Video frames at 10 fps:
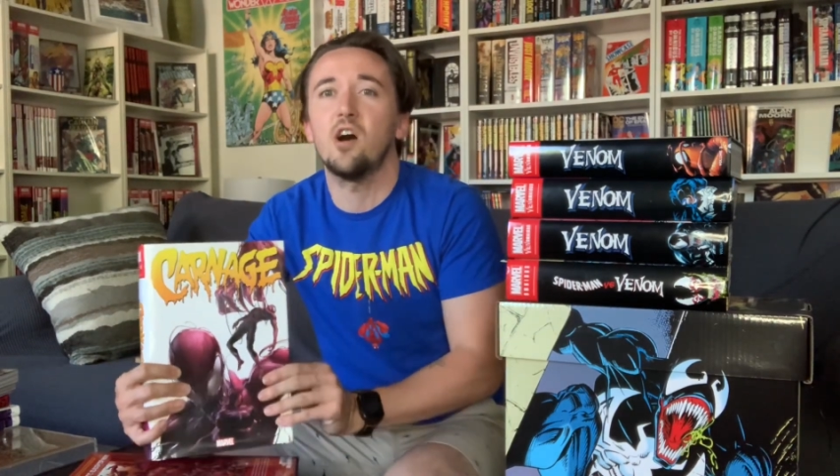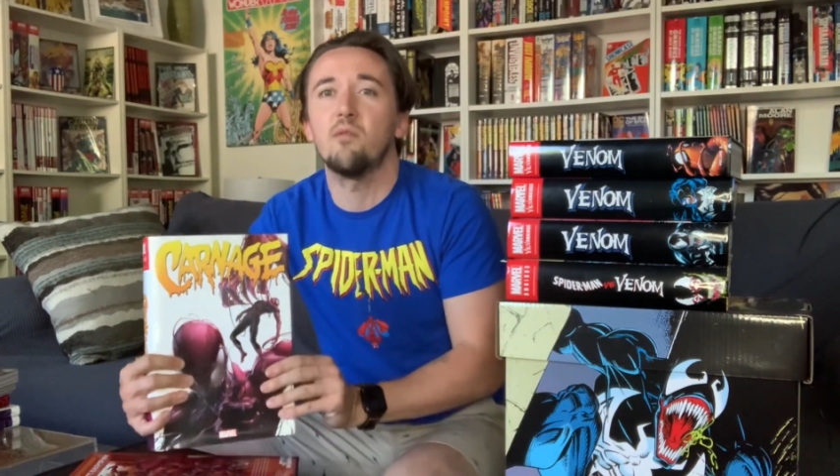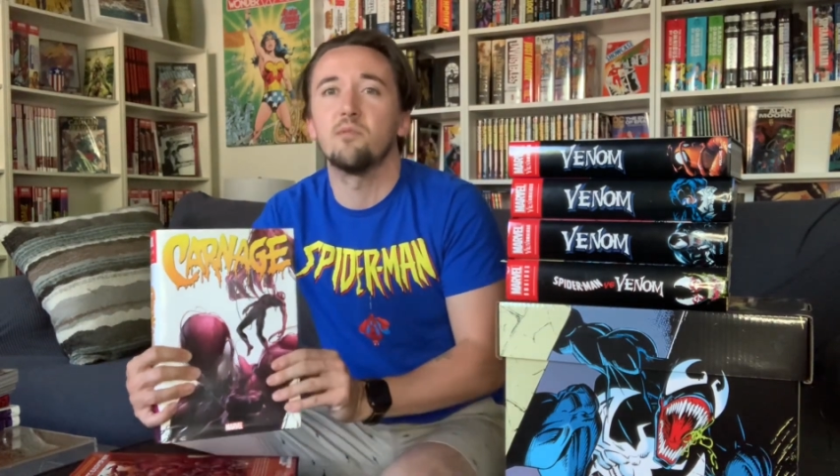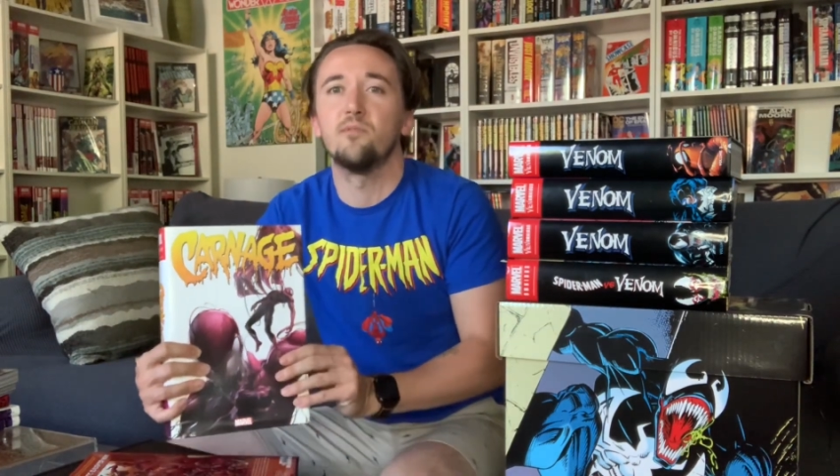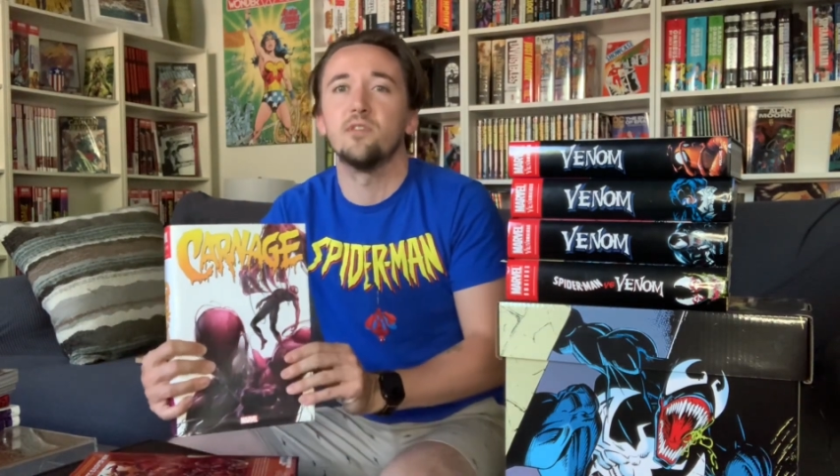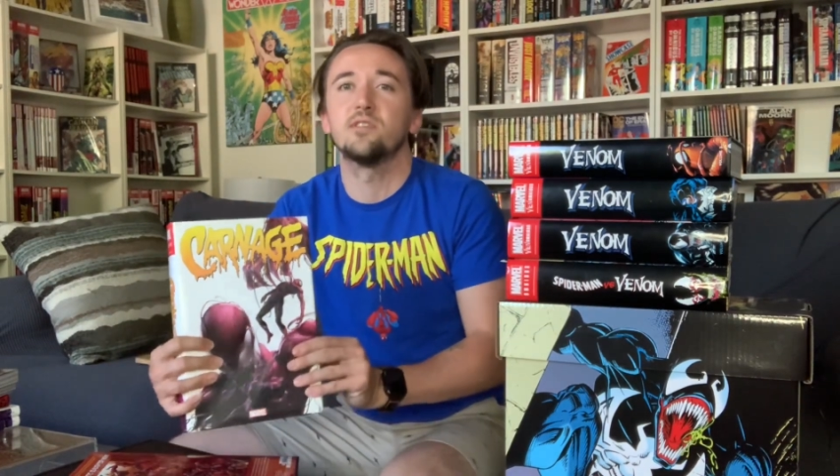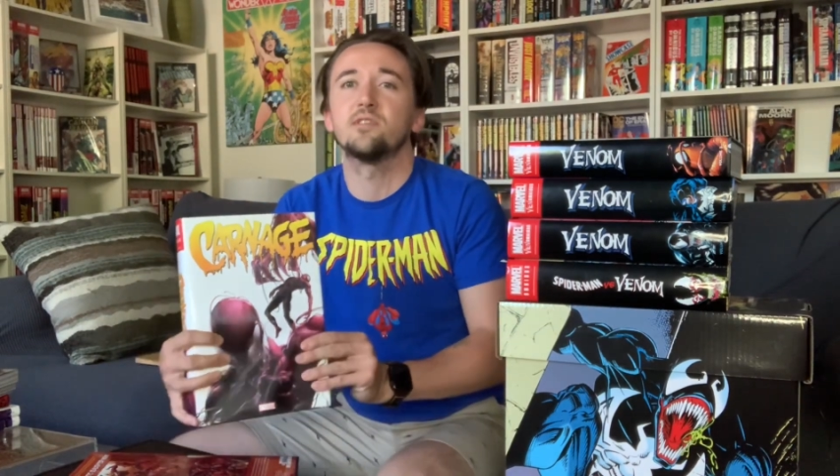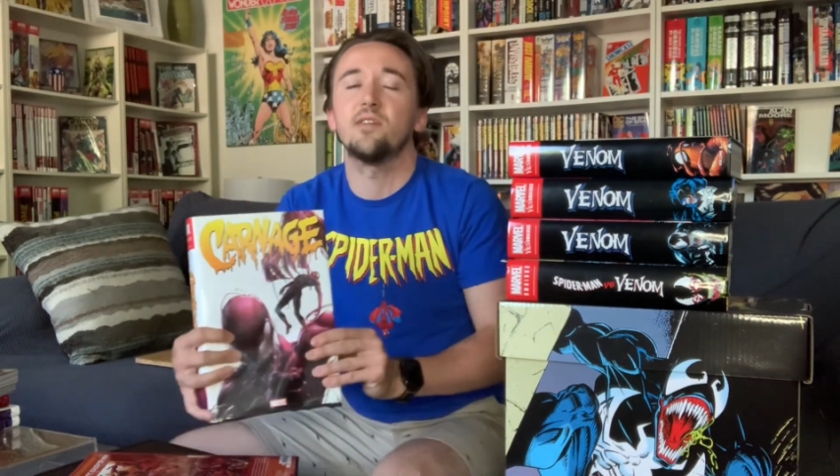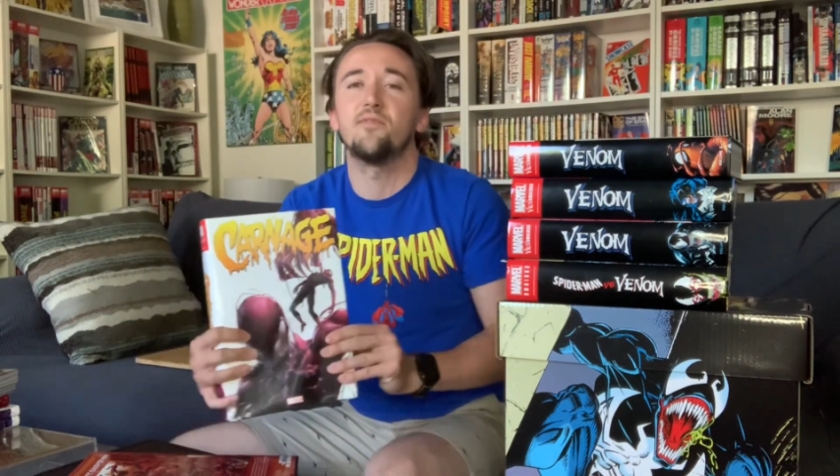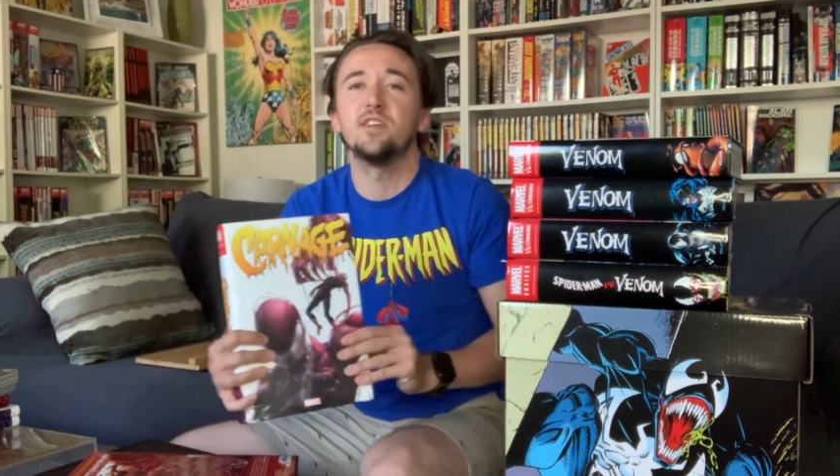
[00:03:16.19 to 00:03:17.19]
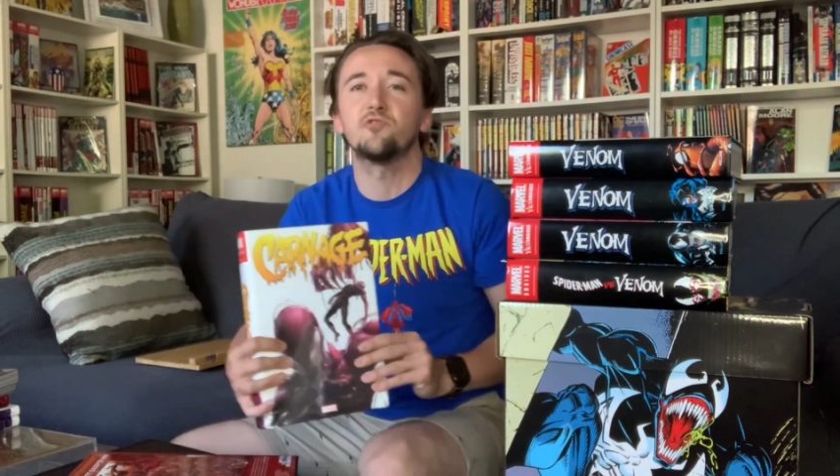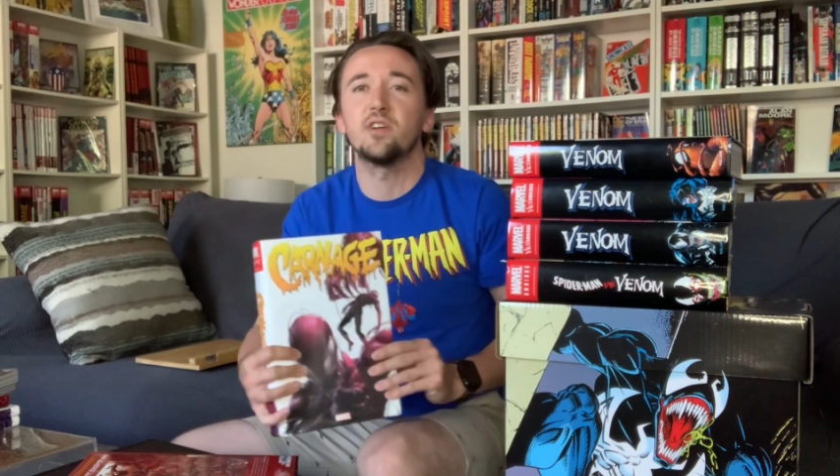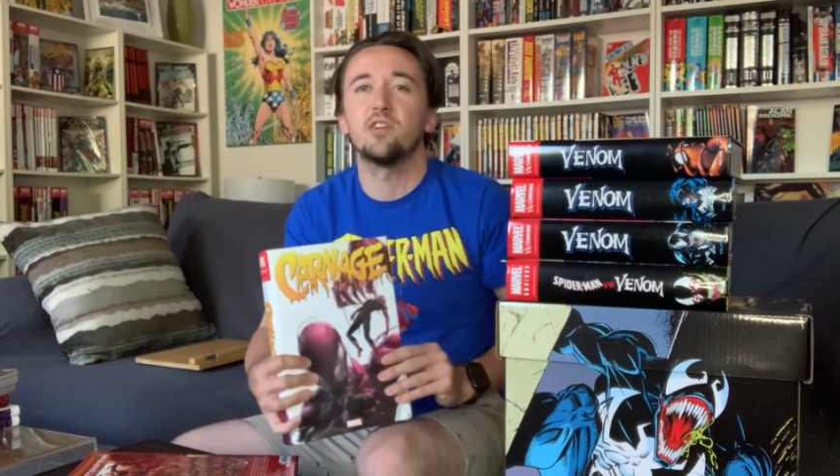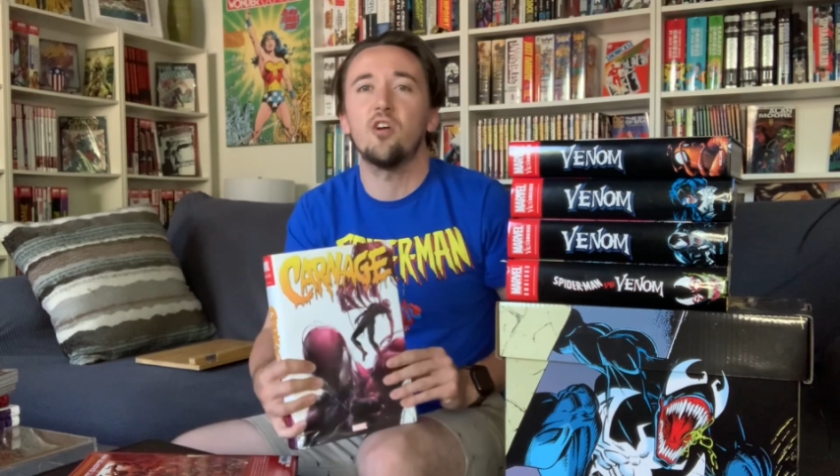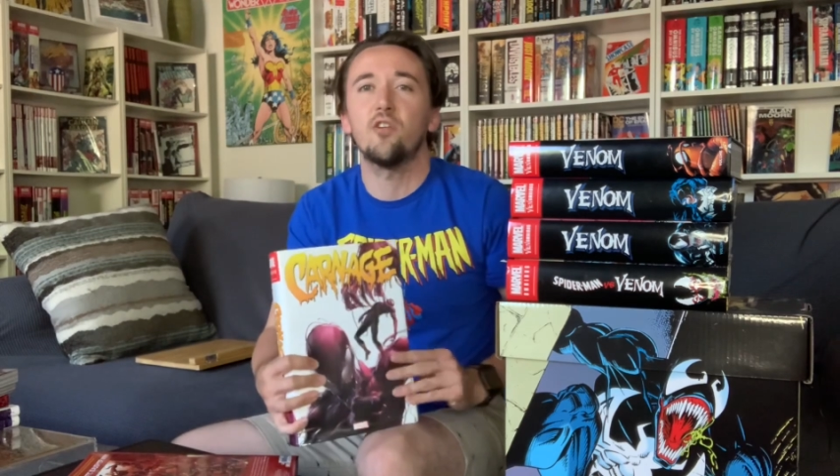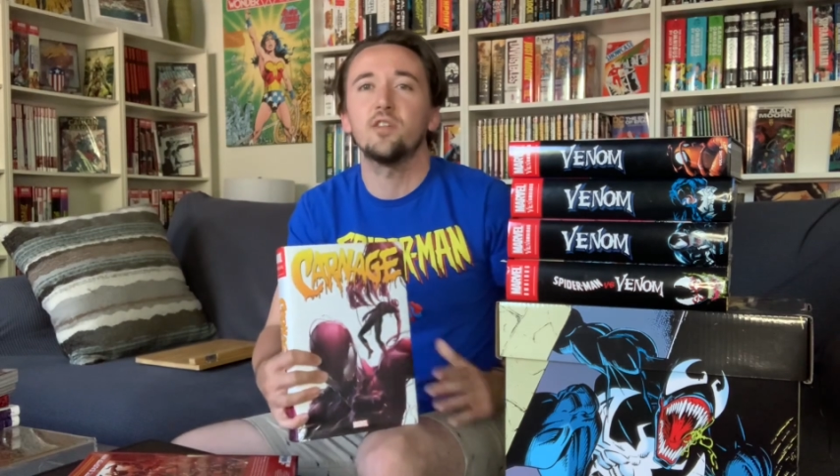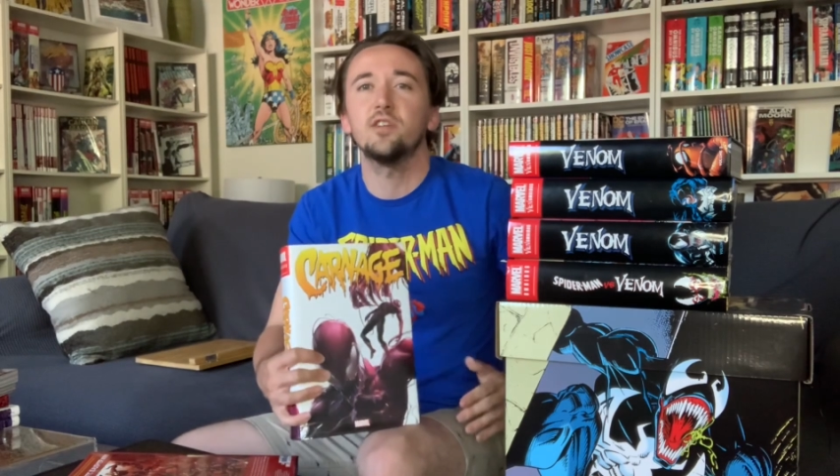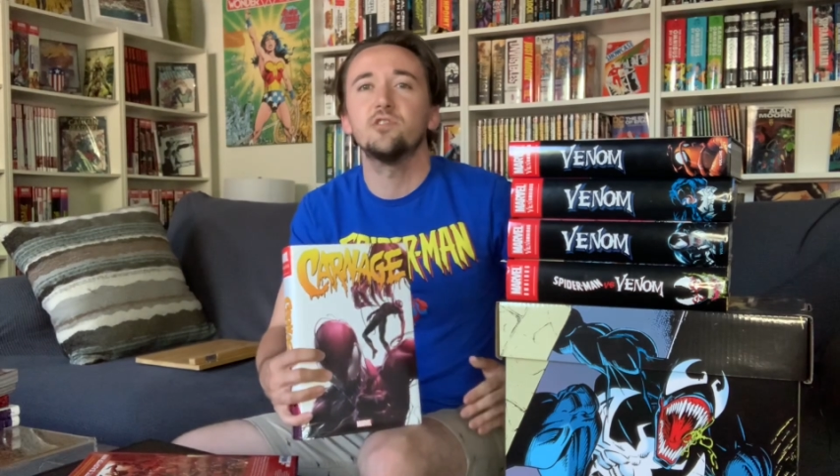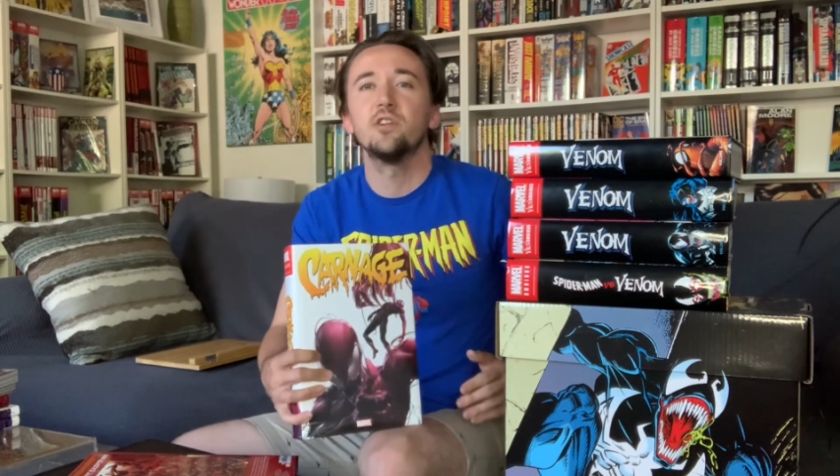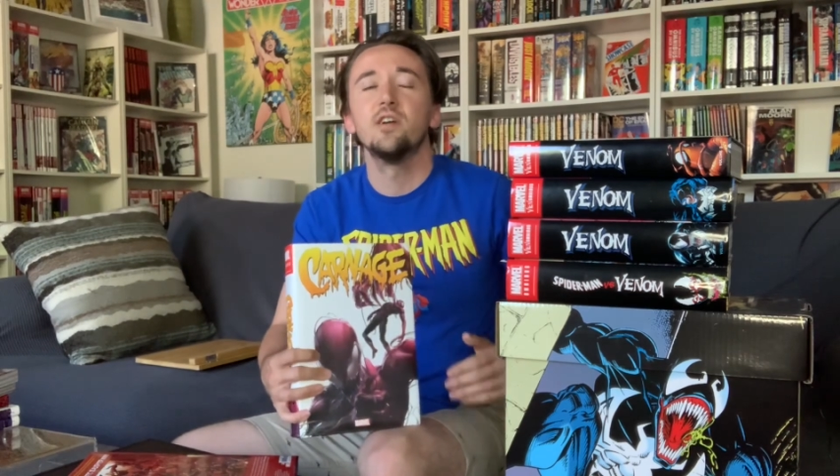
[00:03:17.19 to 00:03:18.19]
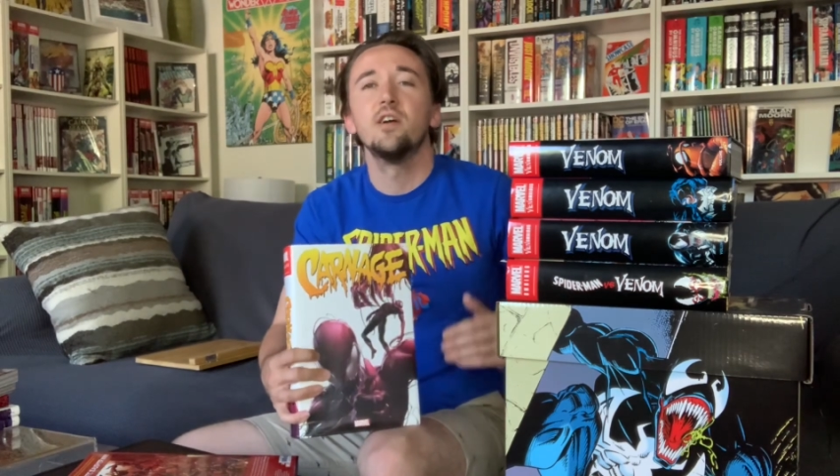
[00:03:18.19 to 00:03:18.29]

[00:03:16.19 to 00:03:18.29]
omnibus featuring Carnage.